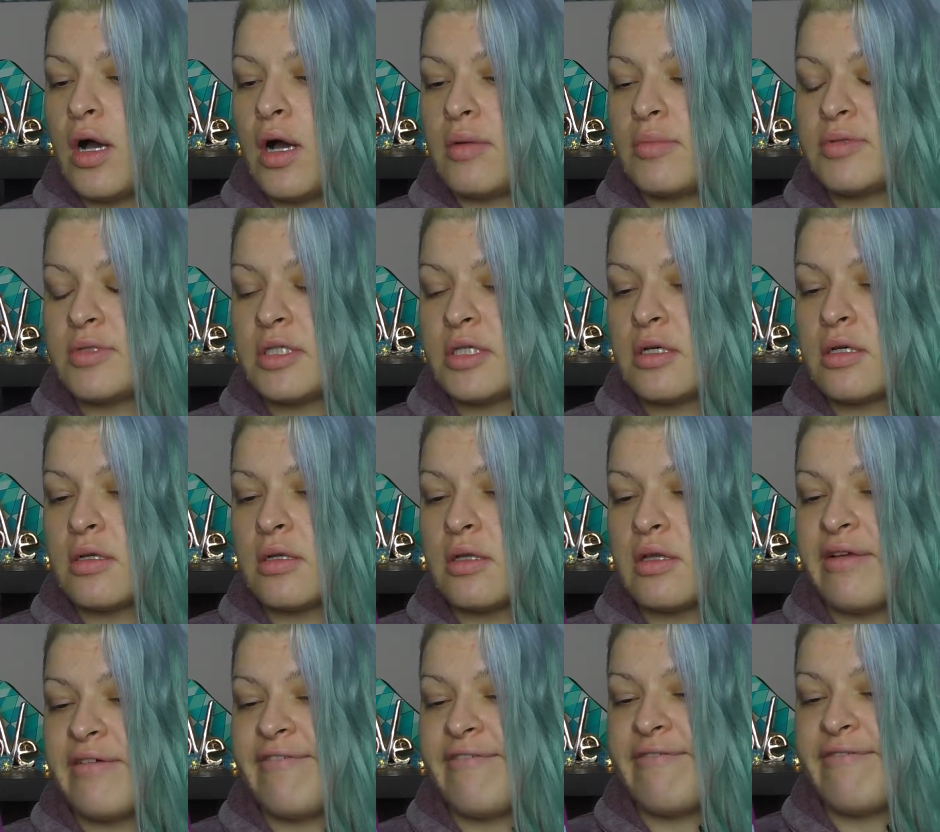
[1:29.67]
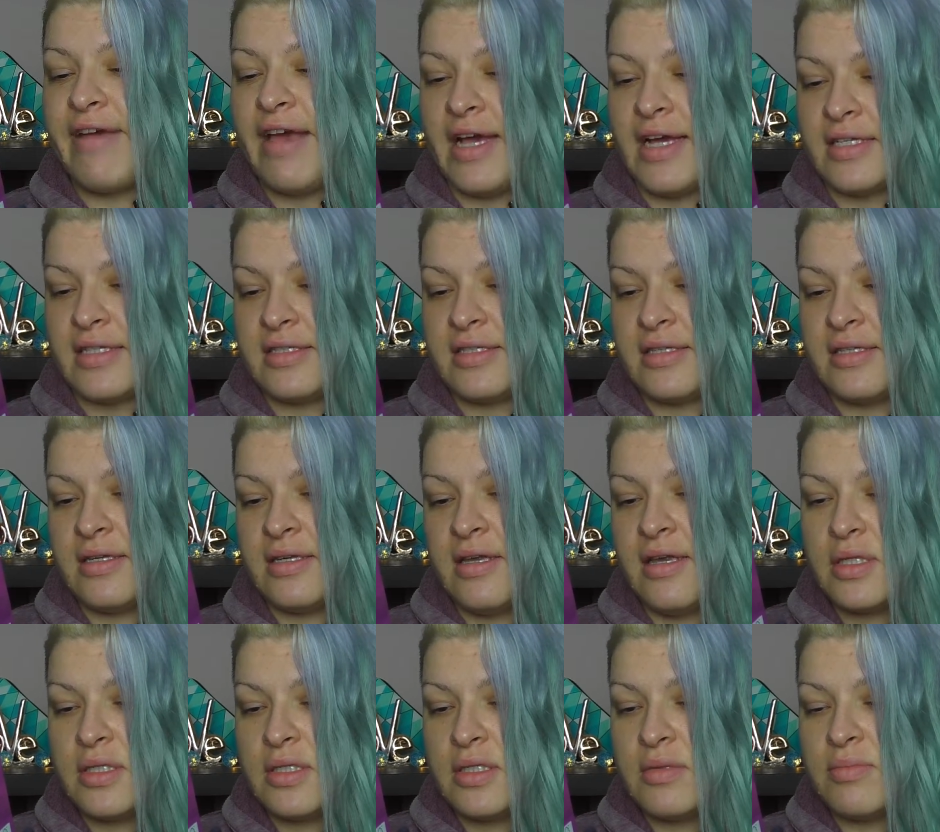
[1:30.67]
Optical Effect.
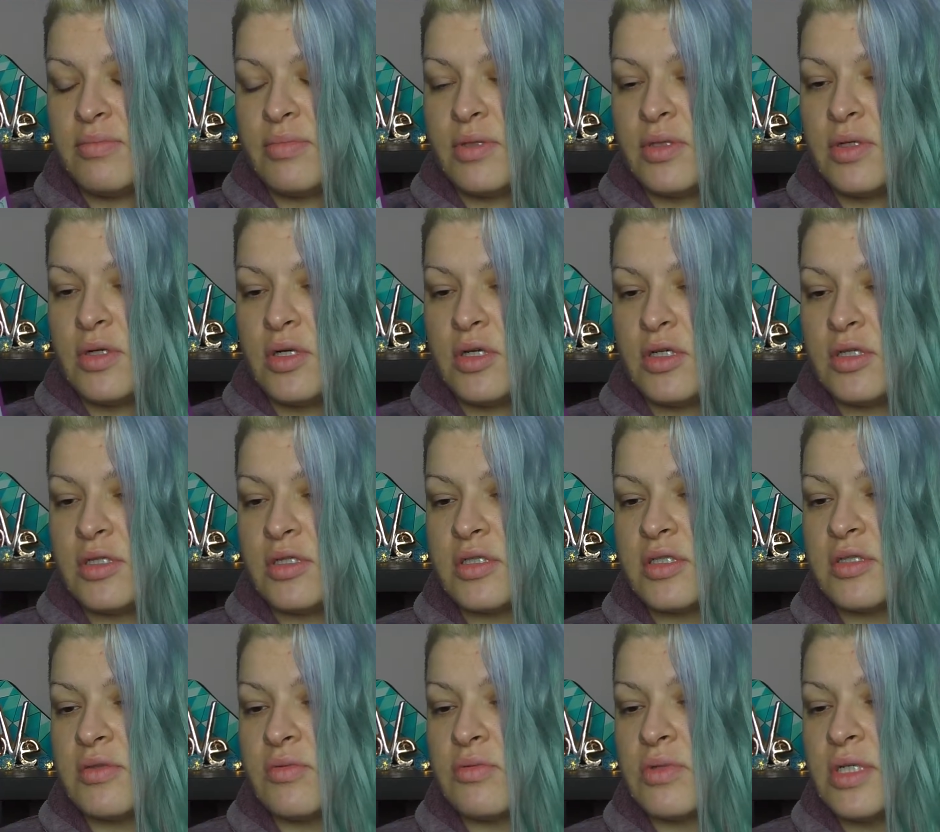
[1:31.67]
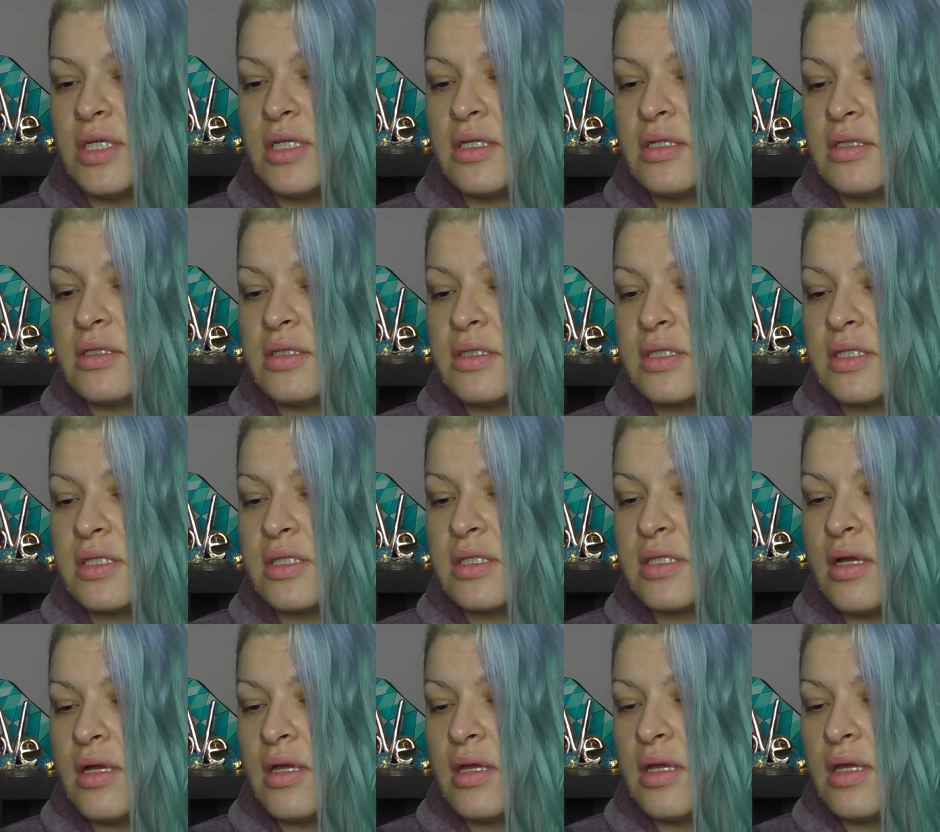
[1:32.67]
It blurs wrinkles,
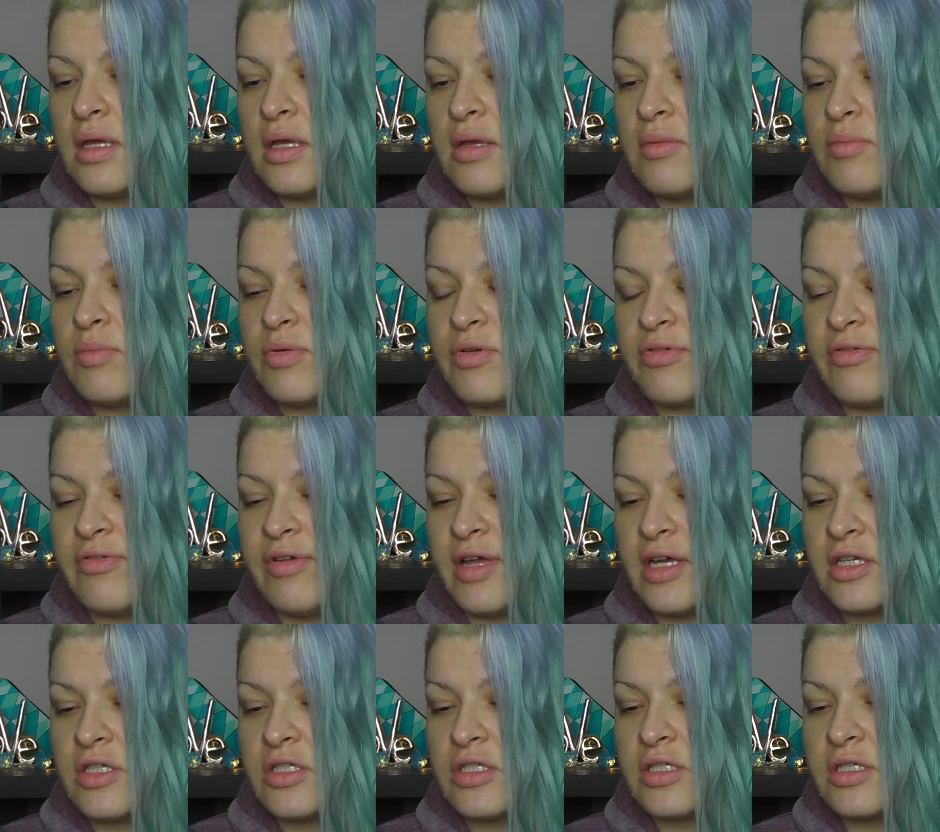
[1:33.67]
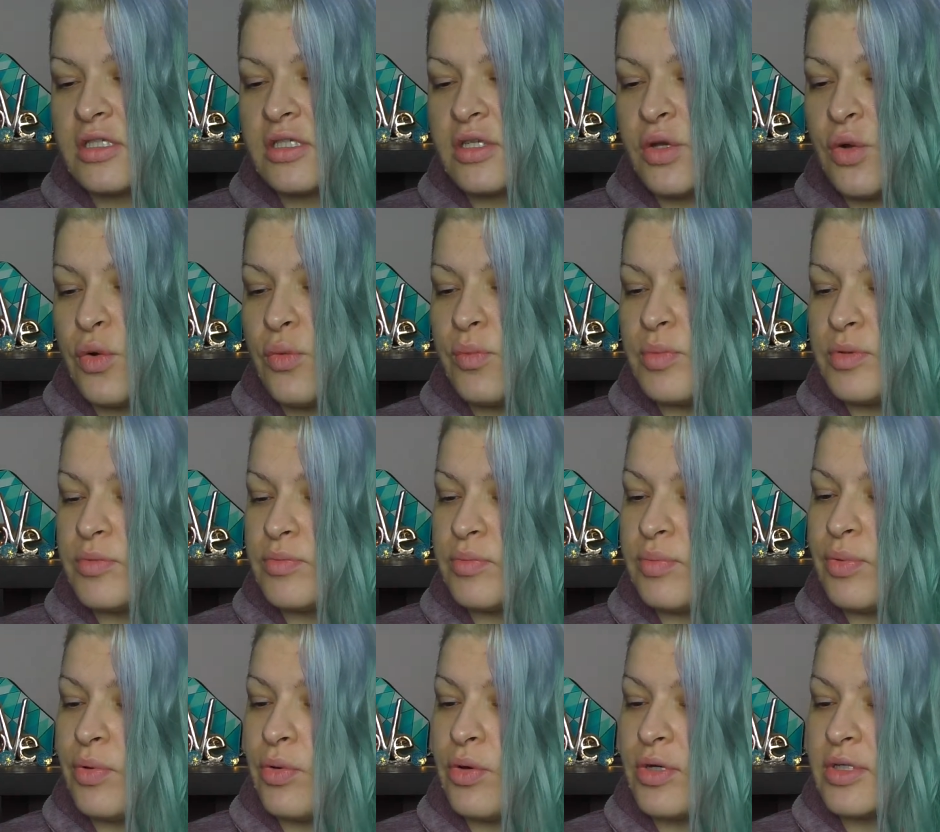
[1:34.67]
imperfections, open
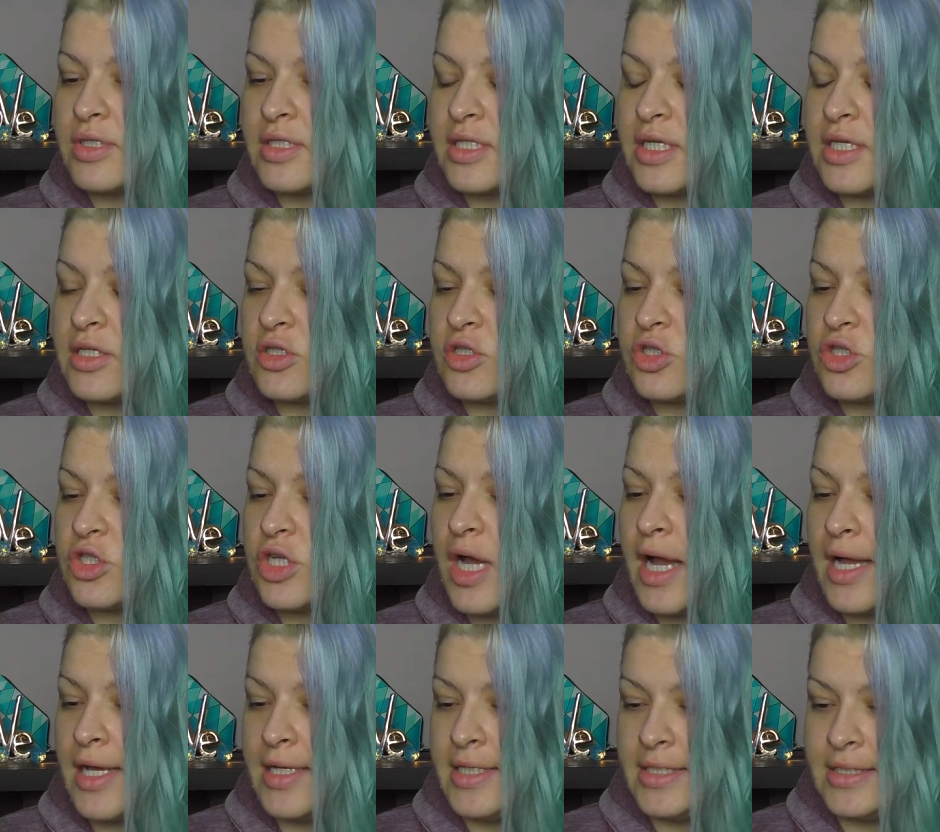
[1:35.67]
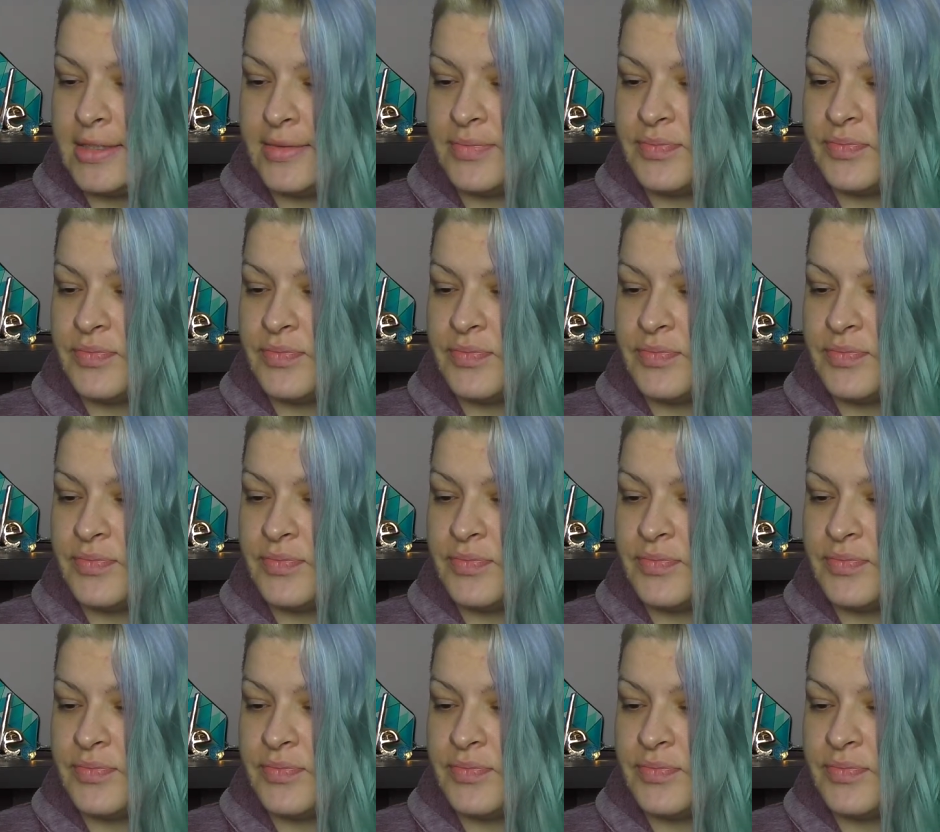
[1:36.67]
pores, and shine.